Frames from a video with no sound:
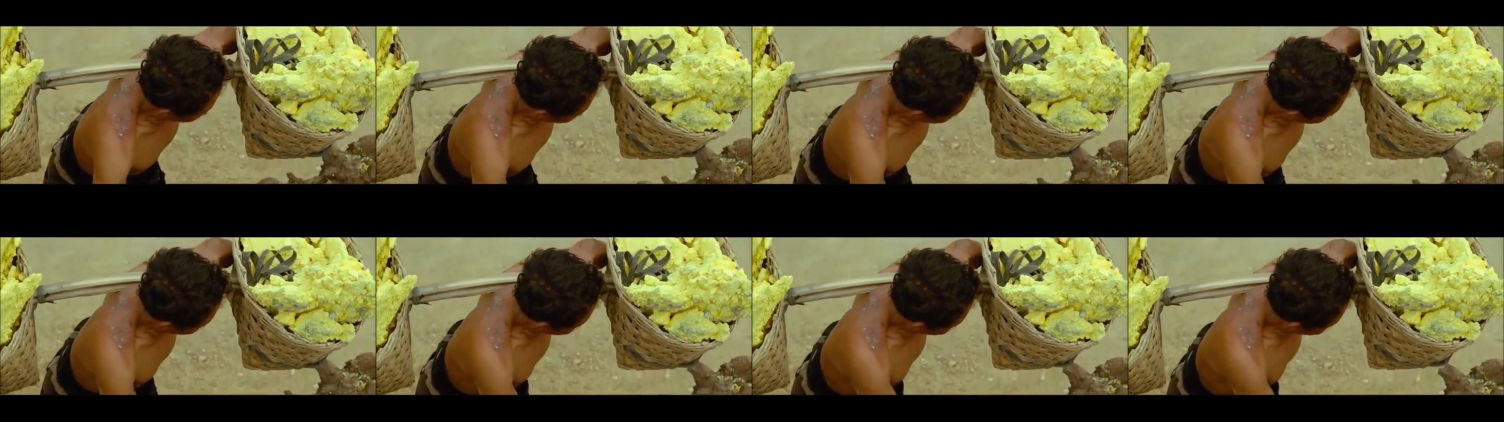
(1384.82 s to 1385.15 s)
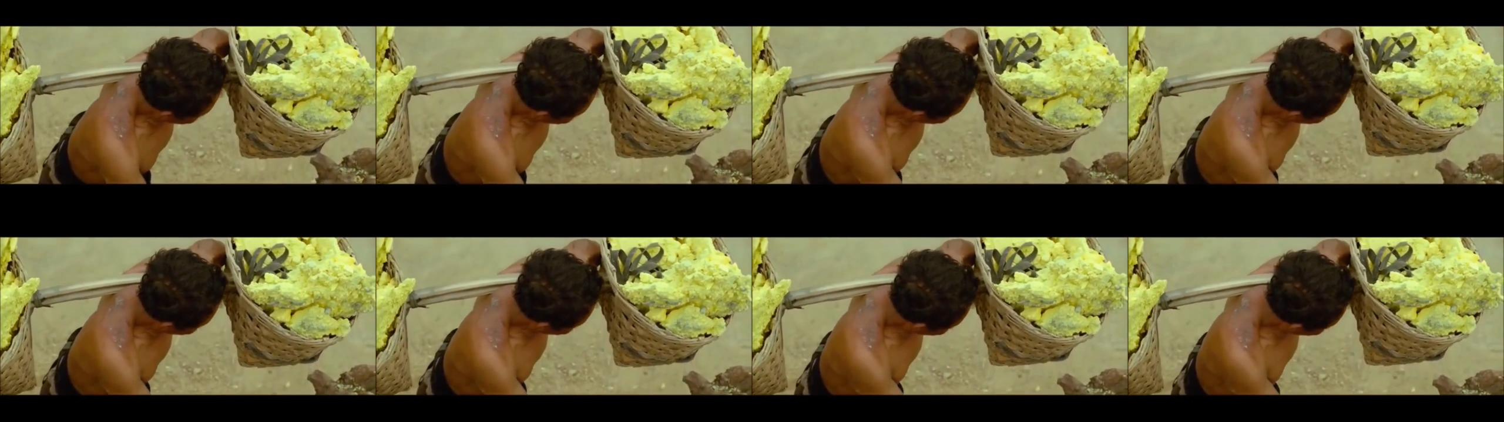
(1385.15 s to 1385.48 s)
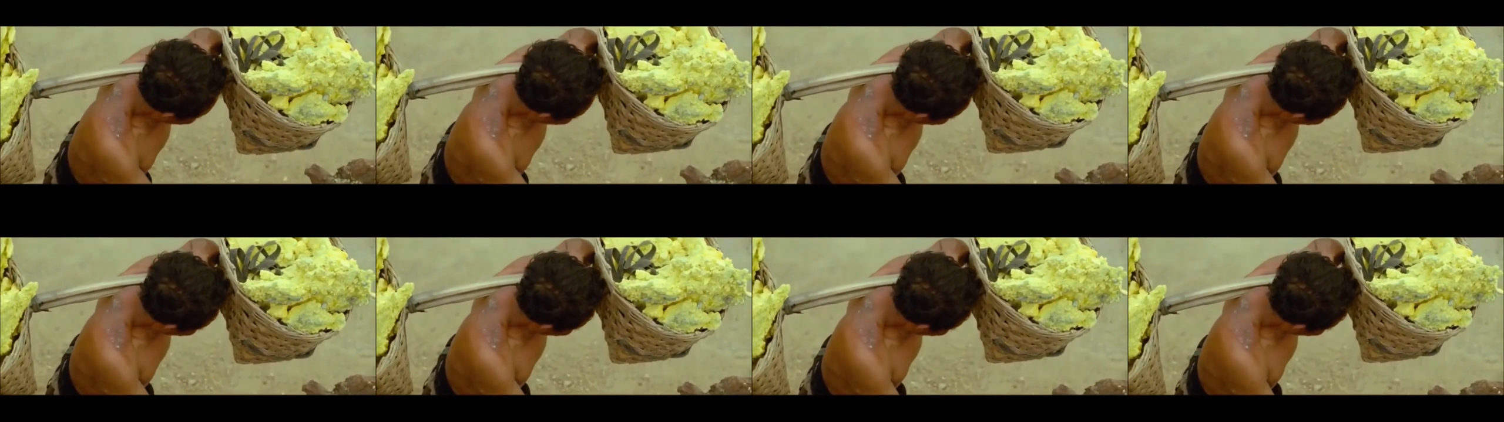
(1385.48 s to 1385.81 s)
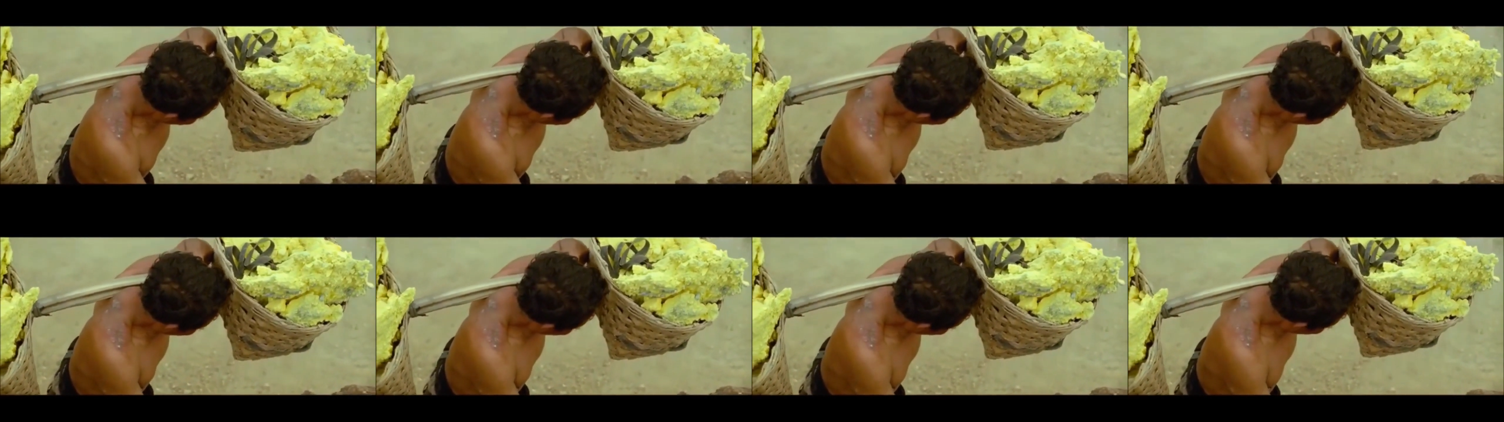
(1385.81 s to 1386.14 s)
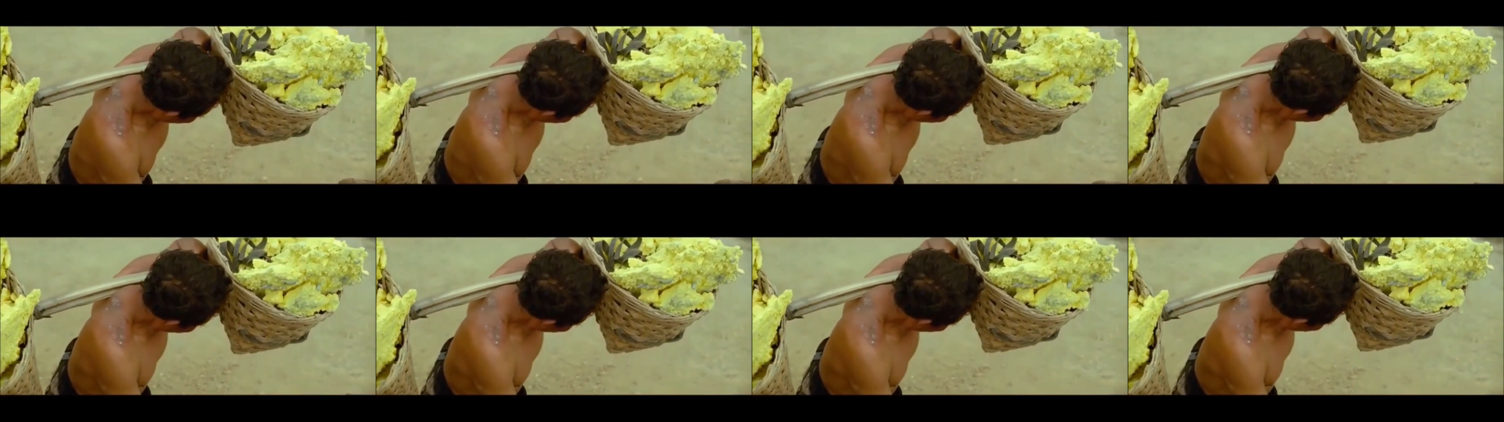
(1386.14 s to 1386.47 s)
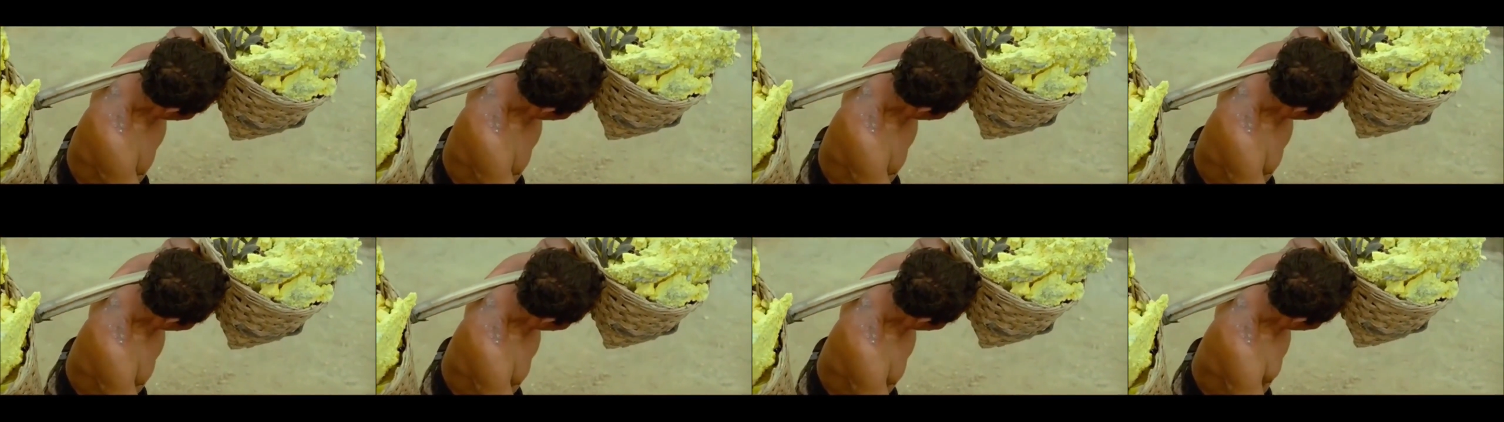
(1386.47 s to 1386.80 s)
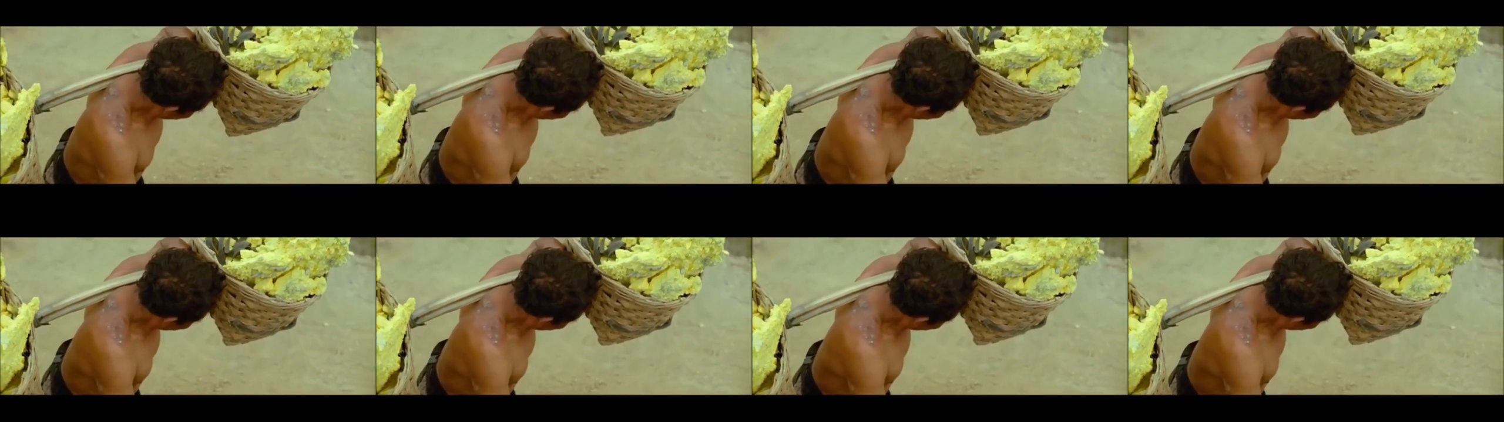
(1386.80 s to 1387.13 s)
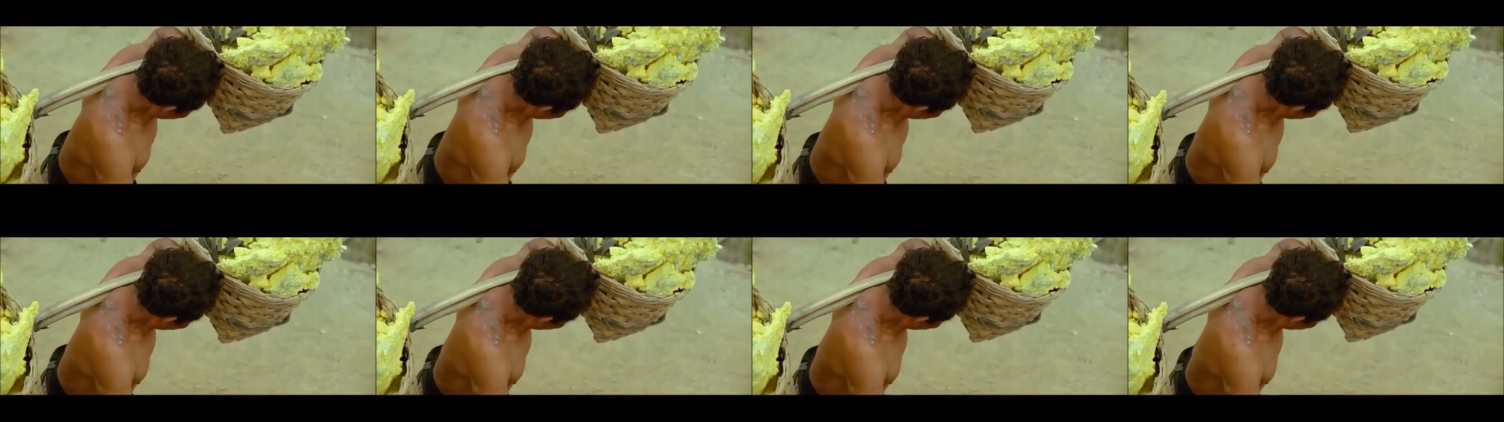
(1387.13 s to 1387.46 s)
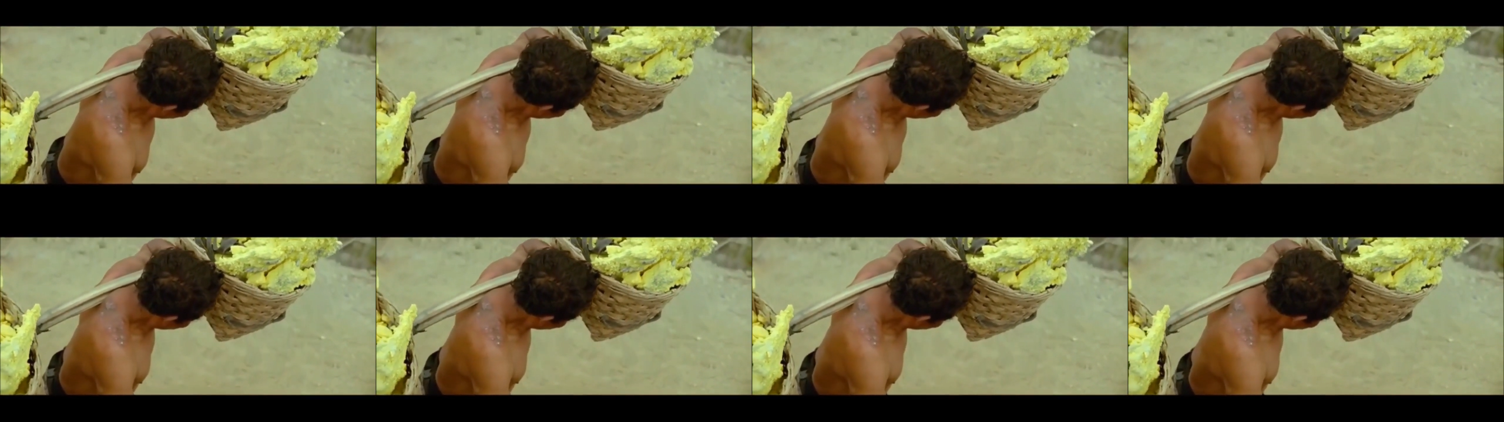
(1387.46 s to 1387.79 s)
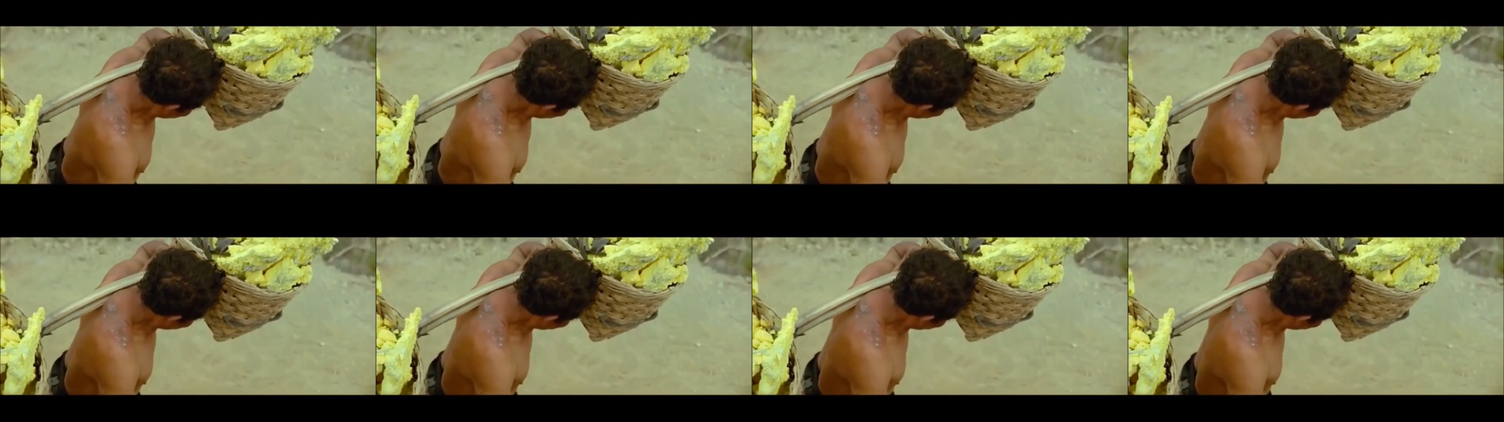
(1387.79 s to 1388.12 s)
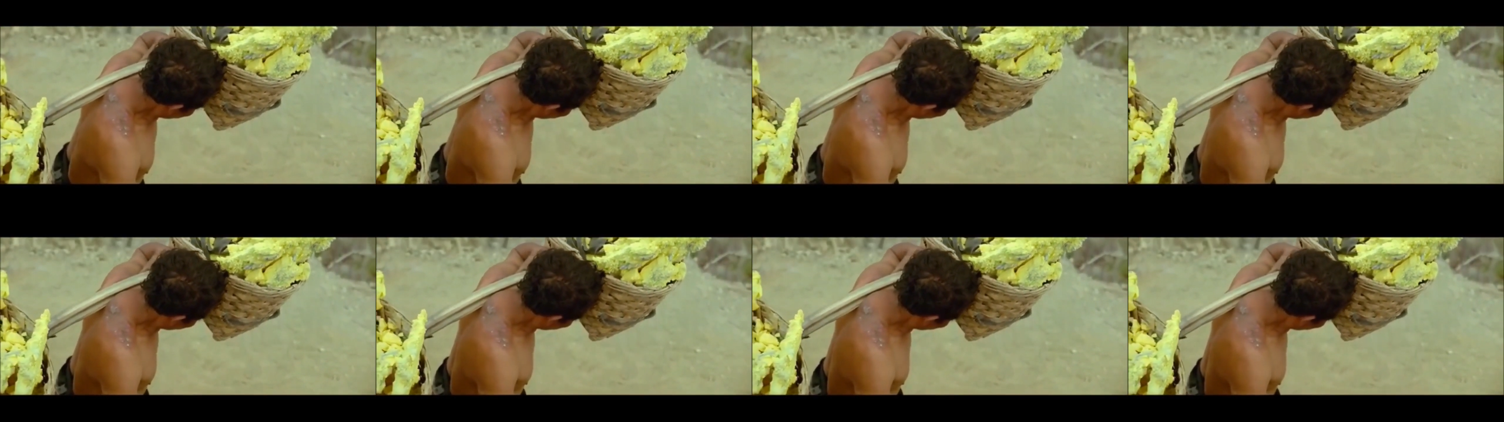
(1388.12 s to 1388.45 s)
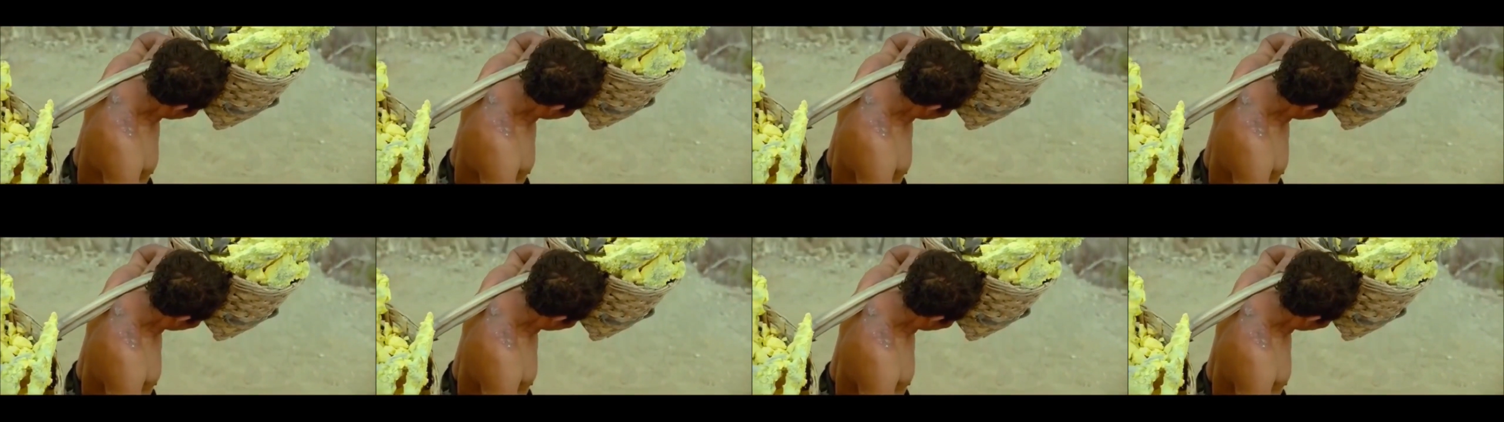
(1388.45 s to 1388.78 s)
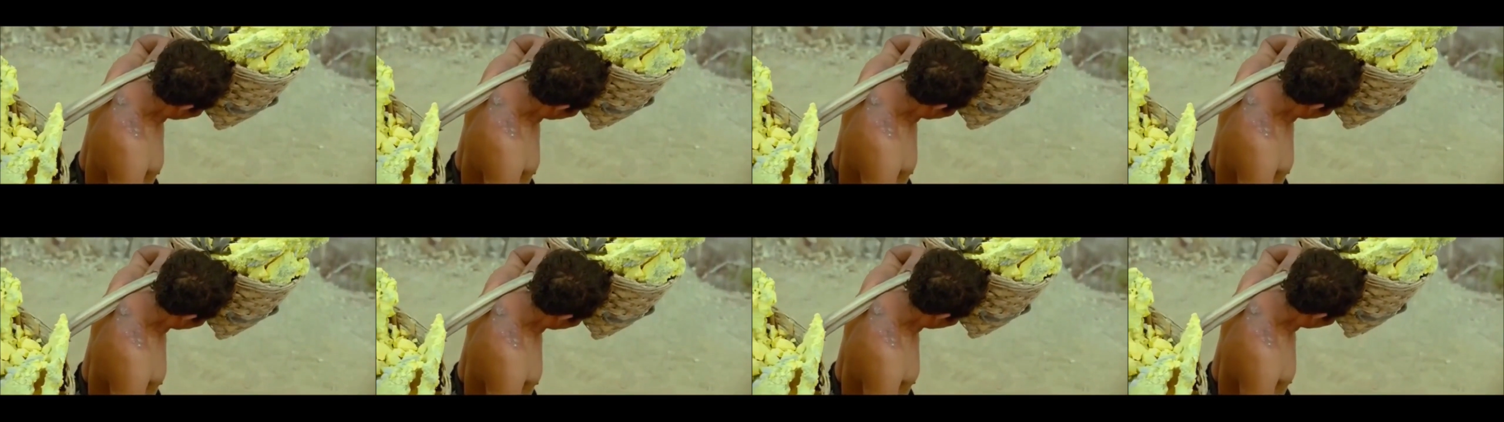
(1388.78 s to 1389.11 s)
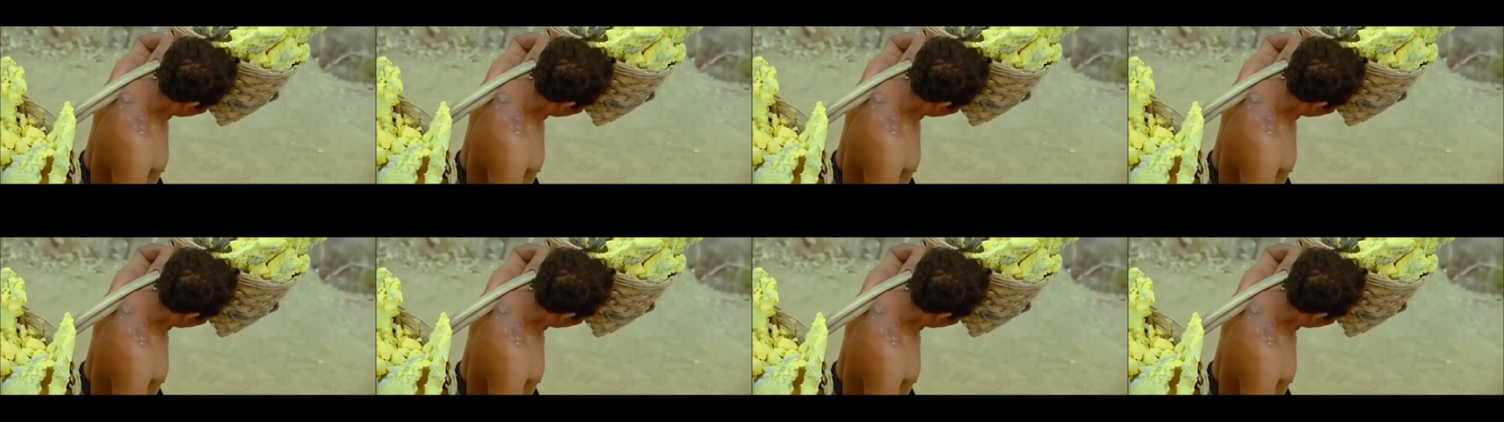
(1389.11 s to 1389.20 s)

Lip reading: (no speaker visible)